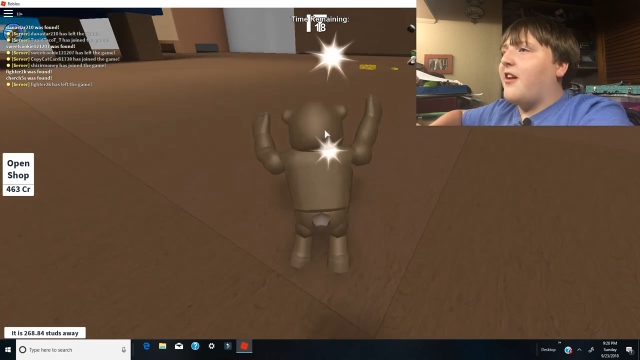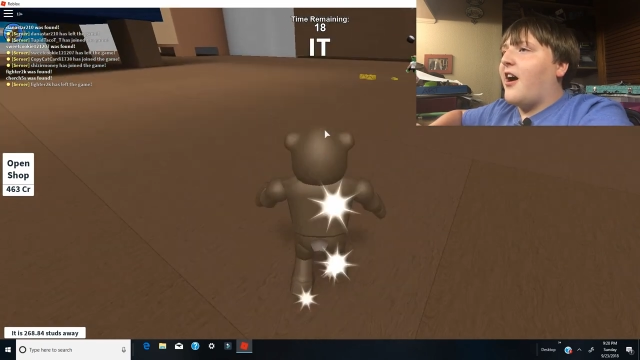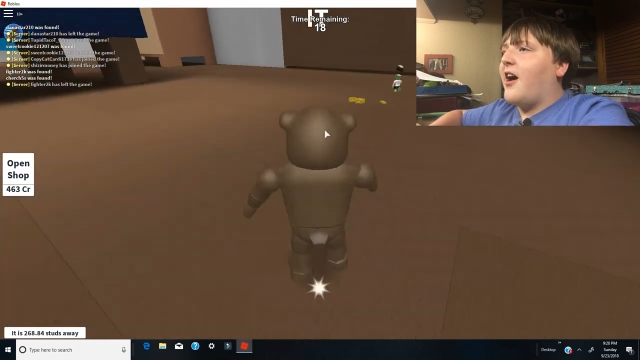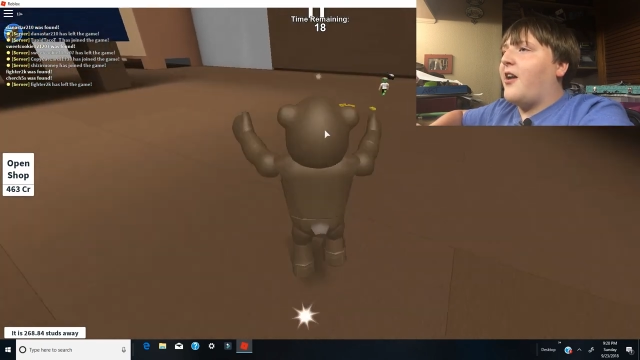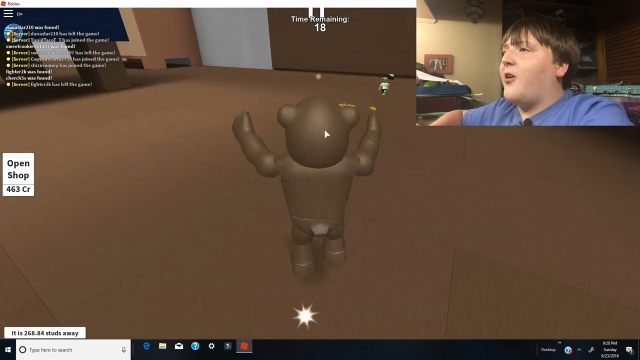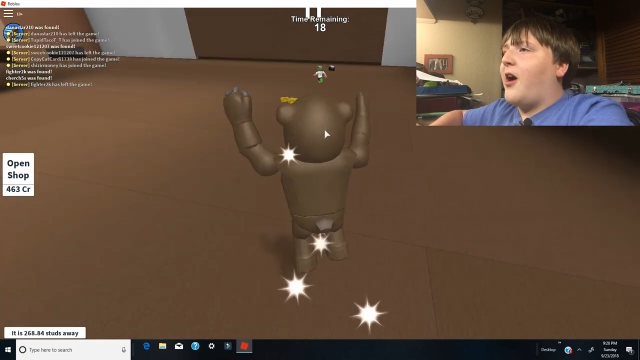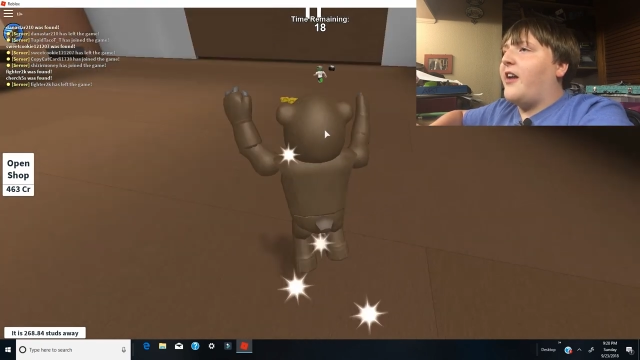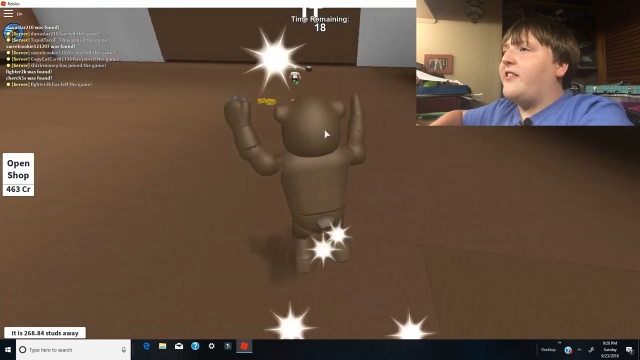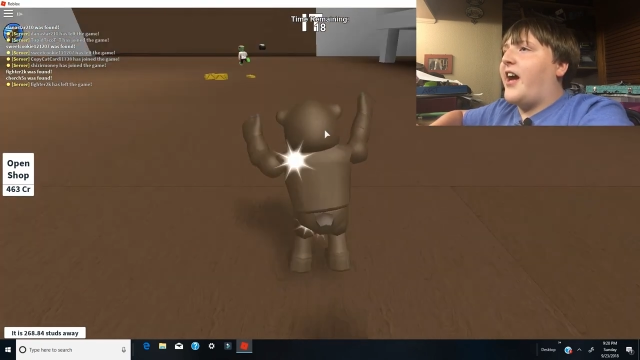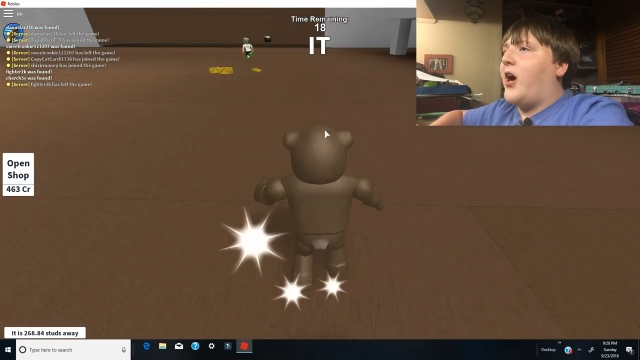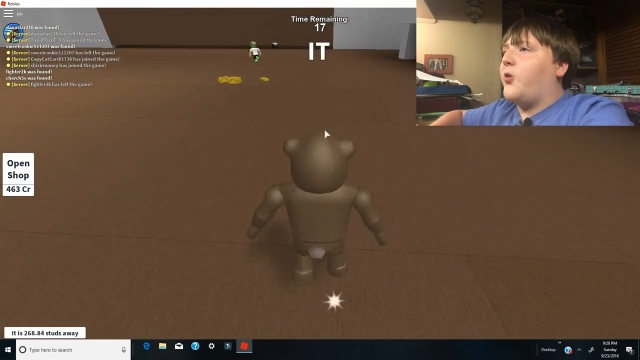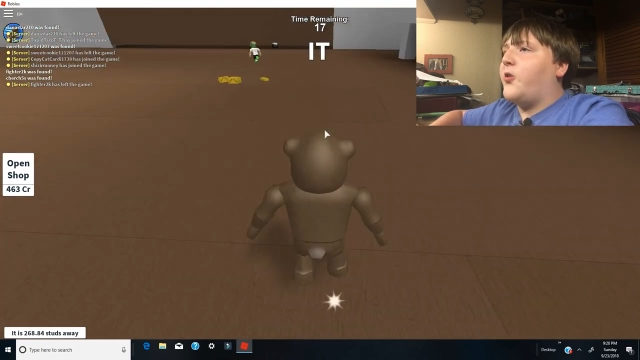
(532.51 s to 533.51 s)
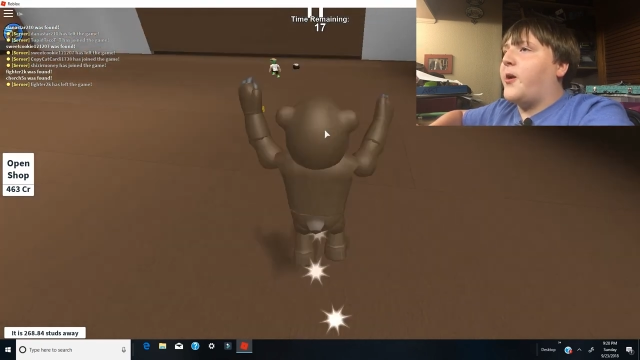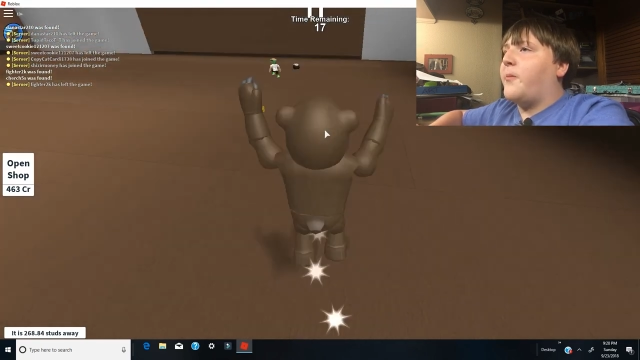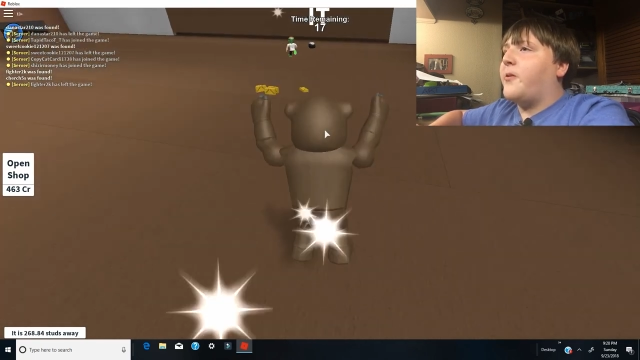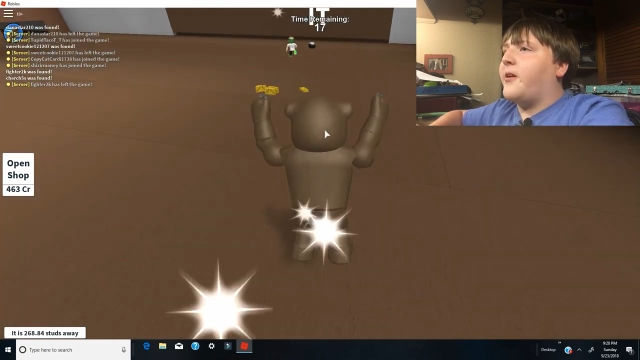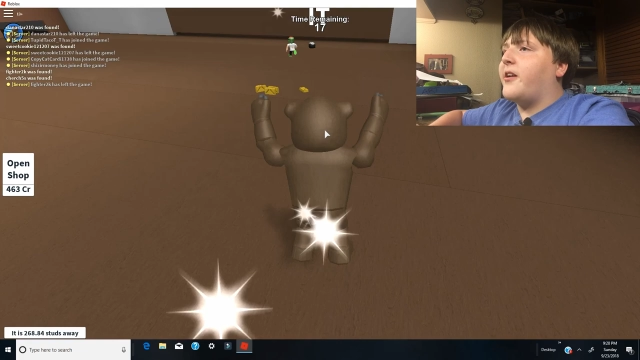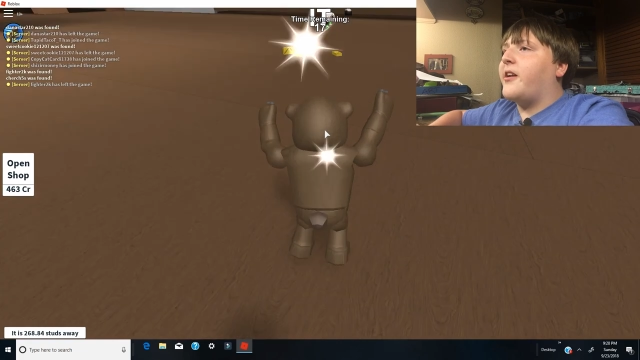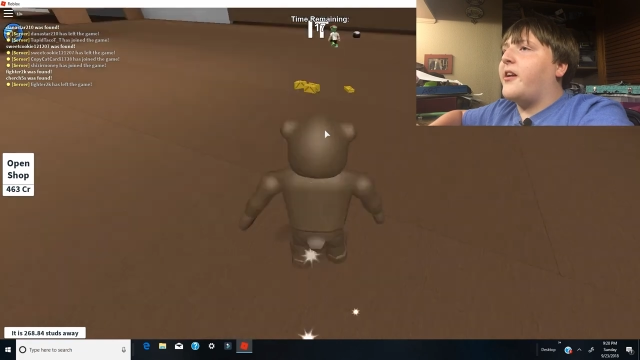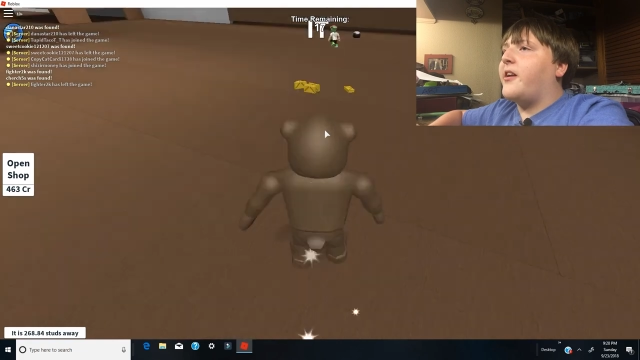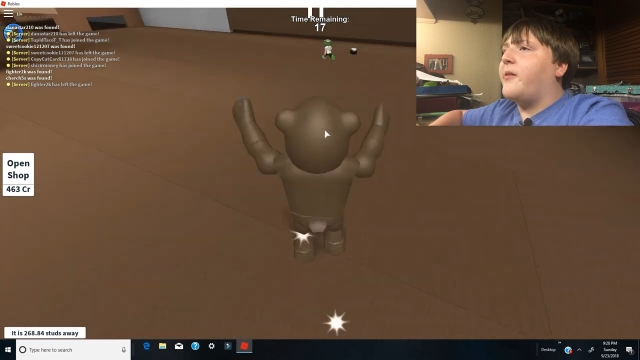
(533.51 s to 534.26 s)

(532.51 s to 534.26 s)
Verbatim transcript: I don't. I doubt that I'm going to get